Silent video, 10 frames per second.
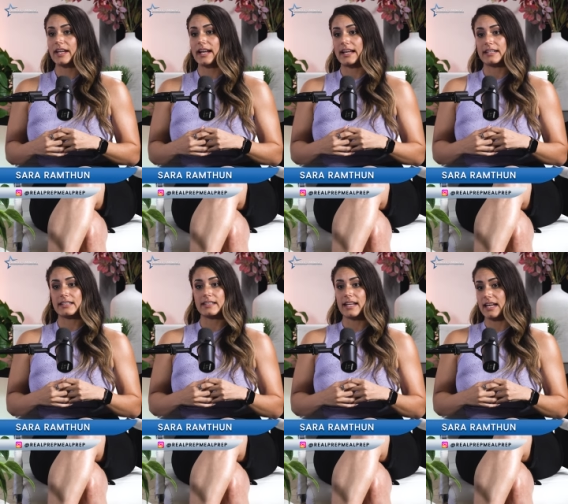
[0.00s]

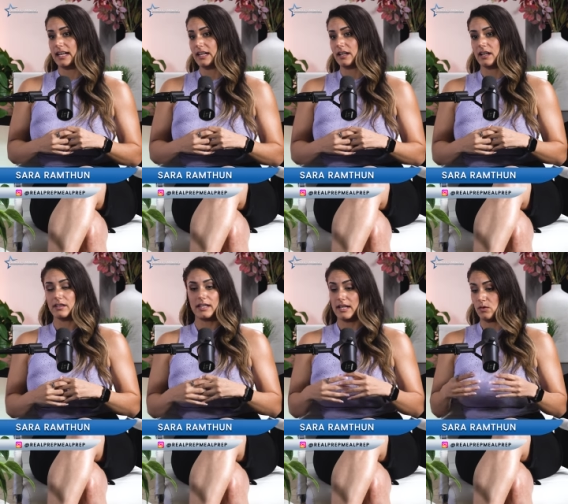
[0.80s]
and they
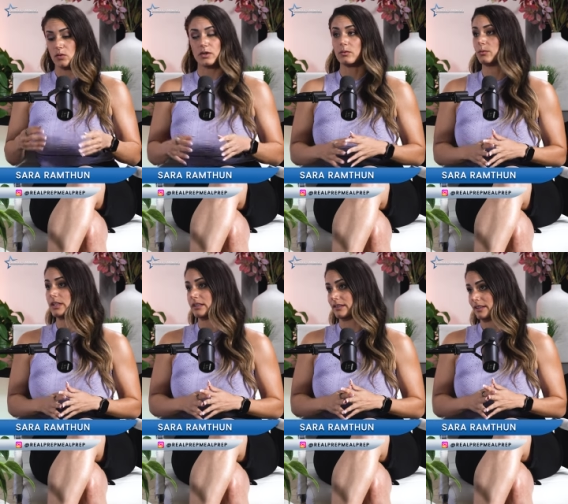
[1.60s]
they order
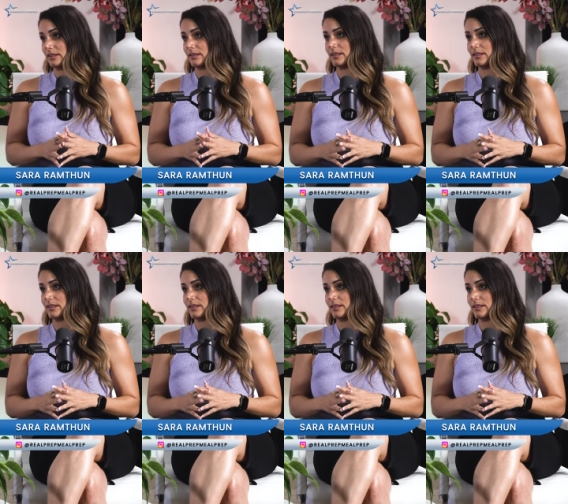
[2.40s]
weekly.